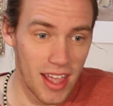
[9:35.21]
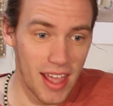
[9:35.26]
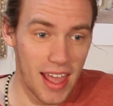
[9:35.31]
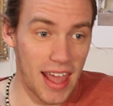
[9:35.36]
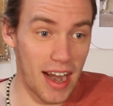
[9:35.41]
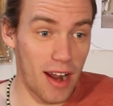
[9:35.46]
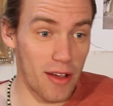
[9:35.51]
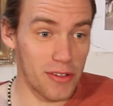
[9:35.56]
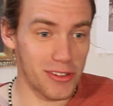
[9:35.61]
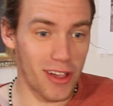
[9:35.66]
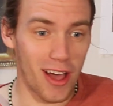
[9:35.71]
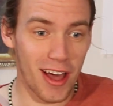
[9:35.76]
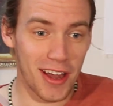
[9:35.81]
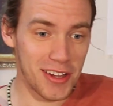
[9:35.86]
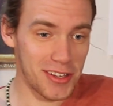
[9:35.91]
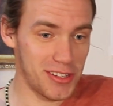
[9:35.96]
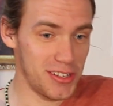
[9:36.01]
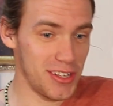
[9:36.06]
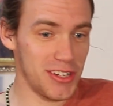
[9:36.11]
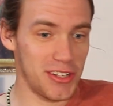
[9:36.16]
And I was
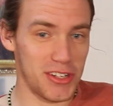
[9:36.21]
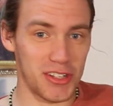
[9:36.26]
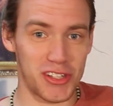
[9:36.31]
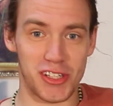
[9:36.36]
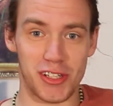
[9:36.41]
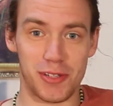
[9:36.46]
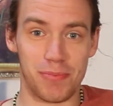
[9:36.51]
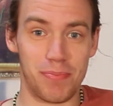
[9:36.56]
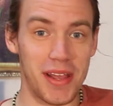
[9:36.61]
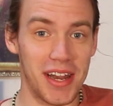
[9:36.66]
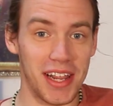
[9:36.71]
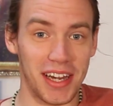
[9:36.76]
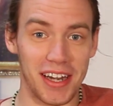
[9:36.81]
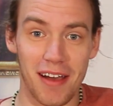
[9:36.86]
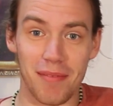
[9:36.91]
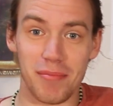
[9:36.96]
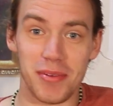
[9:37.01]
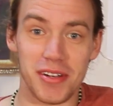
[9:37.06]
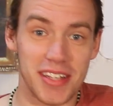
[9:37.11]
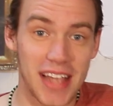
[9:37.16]
honestly just spitting
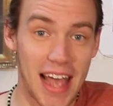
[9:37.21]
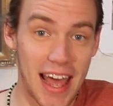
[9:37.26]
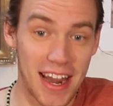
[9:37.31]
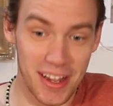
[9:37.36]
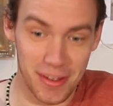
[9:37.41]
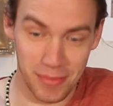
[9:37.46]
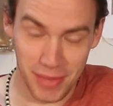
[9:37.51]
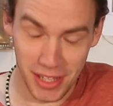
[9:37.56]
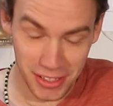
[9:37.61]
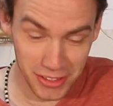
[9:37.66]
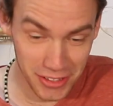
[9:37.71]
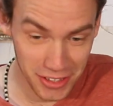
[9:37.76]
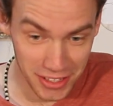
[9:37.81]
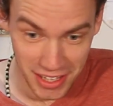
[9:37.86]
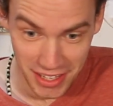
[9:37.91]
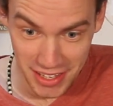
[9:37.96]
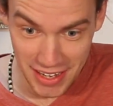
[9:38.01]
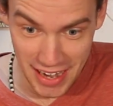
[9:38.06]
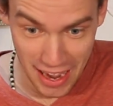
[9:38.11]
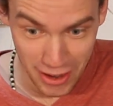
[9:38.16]
numbers at him, like
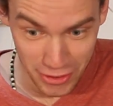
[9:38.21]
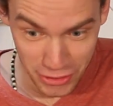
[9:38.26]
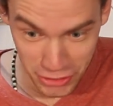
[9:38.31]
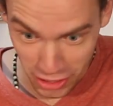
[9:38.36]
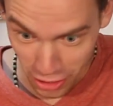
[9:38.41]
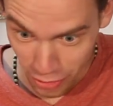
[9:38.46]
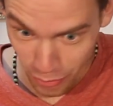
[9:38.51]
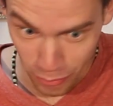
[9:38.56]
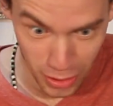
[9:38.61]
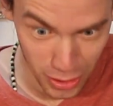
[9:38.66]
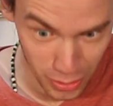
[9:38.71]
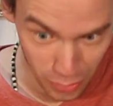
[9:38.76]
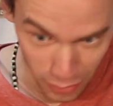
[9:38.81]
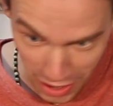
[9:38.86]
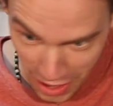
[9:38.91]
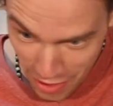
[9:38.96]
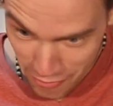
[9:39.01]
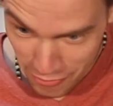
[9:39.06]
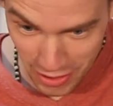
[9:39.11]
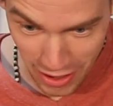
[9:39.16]
looking down, trying to work
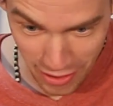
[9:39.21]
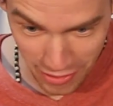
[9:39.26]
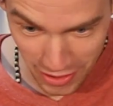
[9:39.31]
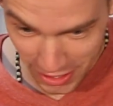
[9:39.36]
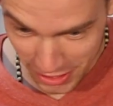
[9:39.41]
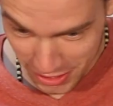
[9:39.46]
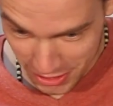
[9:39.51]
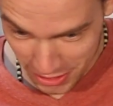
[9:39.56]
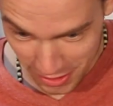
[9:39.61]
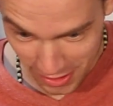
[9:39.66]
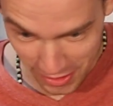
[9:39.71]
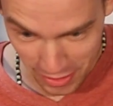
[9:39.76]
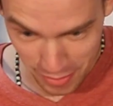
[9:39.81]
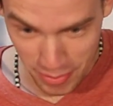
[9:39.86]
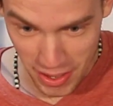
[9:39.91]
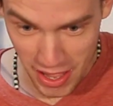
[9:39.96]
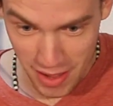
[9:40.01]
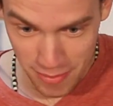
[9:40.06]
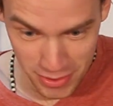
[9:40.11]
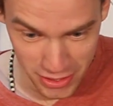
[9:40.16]
whatever out I could on the
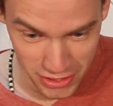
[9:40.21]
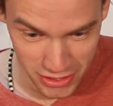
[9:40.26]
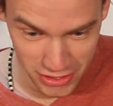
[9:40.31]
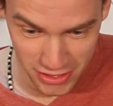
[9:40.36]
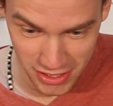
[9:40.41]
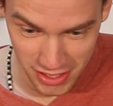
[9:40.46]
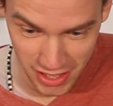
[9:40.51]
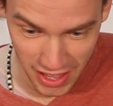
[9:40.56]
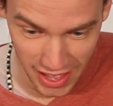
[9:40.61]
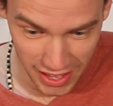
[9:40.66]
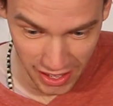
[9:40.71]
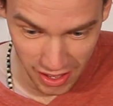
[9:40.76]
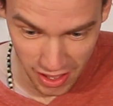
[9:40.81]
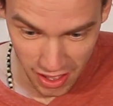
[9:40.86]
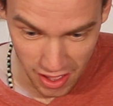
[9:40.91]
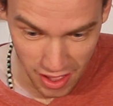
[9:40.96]
paper, just like